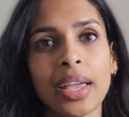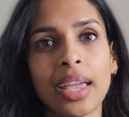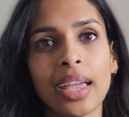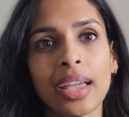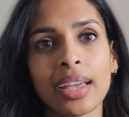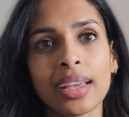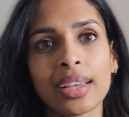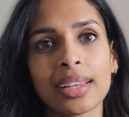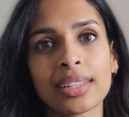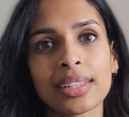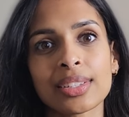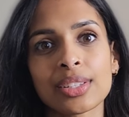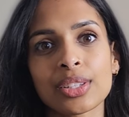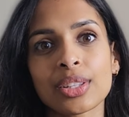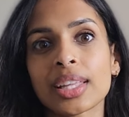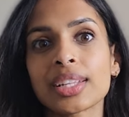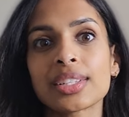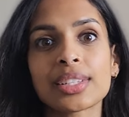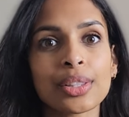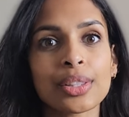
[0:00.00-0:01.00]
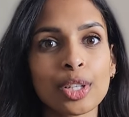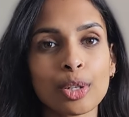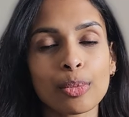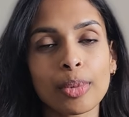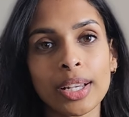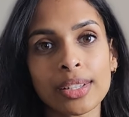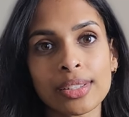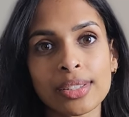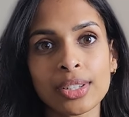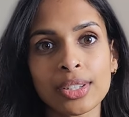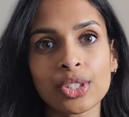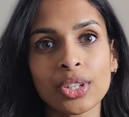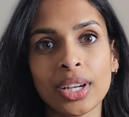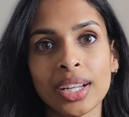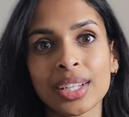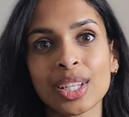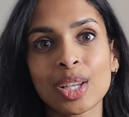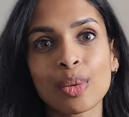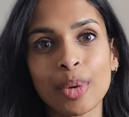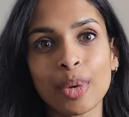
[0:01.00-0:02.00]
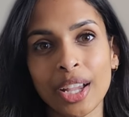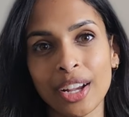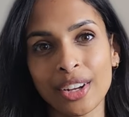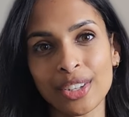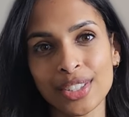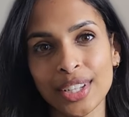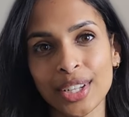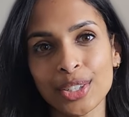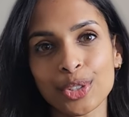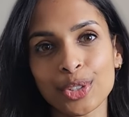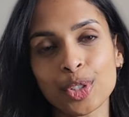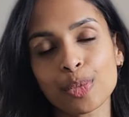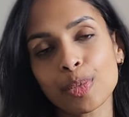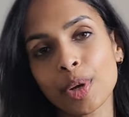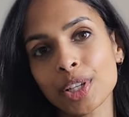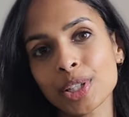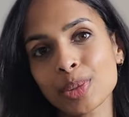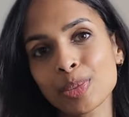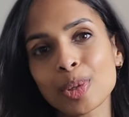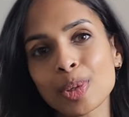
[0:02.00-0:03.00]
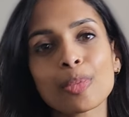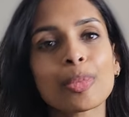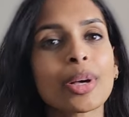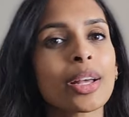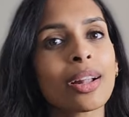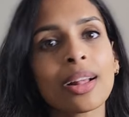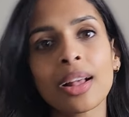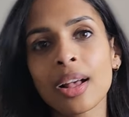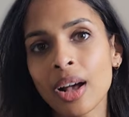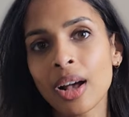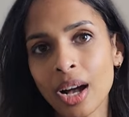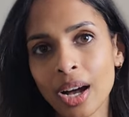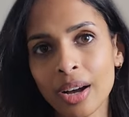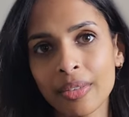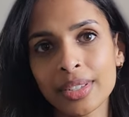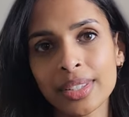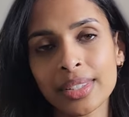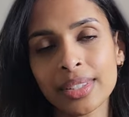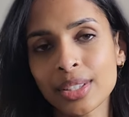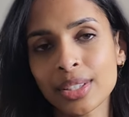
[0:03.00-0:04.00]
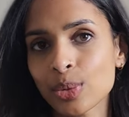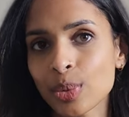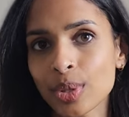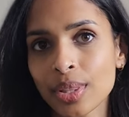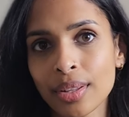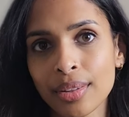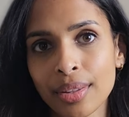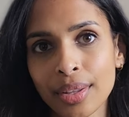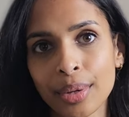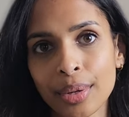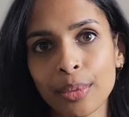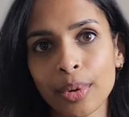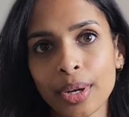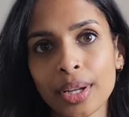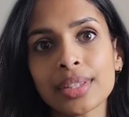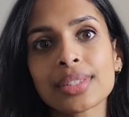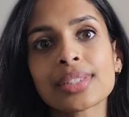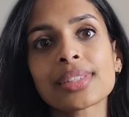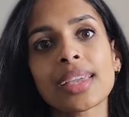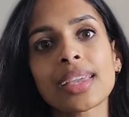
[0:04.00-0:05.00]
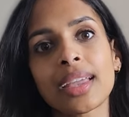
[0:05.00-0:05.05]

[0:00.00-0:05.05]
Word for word: and they did their best to try to keep my hair as natural as possible, but obviously it's what the client wants,